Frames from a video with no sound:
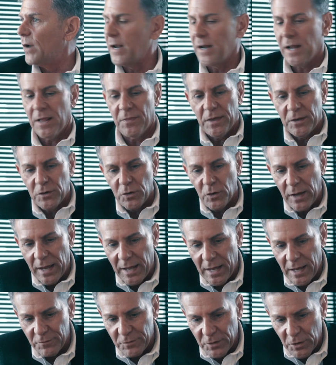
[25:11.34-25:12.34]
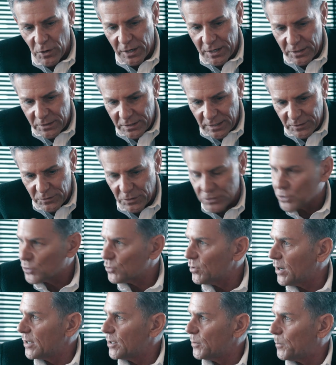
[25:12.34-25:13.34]
Right? And then you have an architect that's
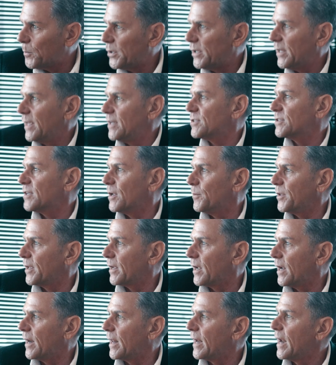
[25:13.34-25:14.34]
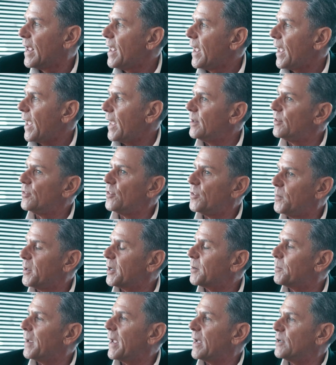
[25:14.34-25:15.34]
trying to place something on it. And the
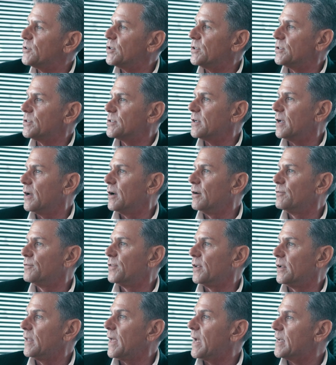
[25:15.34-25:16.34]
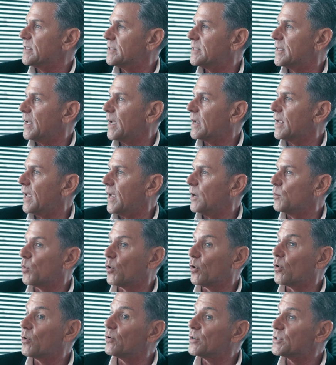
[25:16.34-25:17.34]
McMansions of the last decade
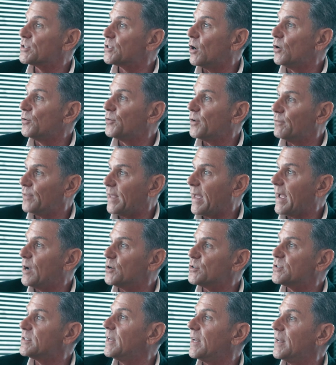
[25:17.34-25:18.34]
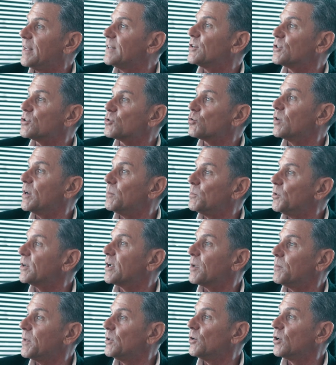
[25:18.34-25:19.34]
were a result of the house needing to scream,
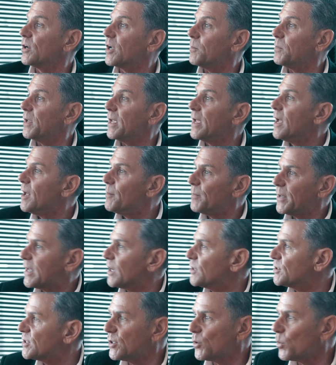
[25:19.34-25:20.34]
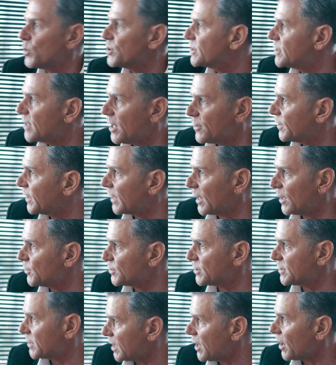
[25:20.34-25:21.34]
look at me, because there was nothing
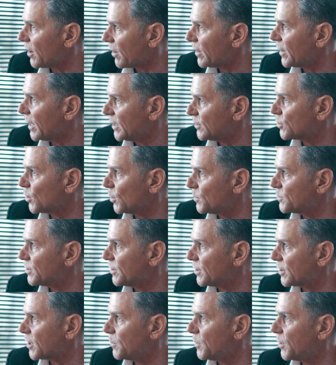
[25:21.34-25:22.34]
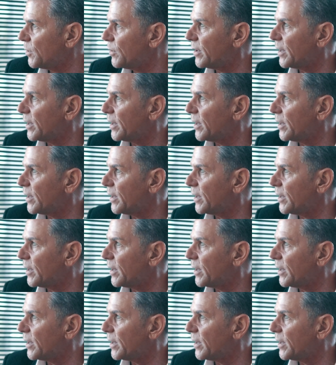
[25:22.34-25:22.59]
else there in terms of the community.